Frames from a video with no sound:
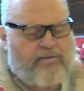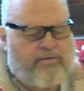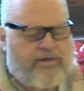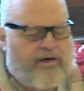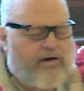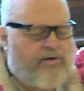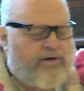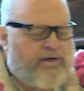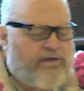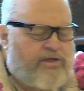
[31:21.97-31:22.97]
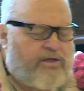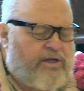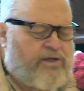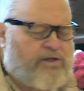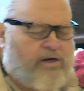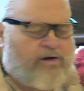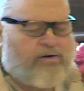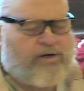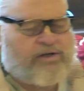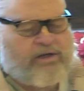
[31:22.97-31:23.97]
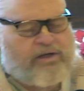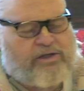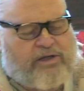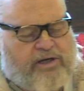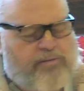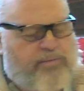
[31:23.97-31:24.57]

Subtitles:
terrorists and this thing, and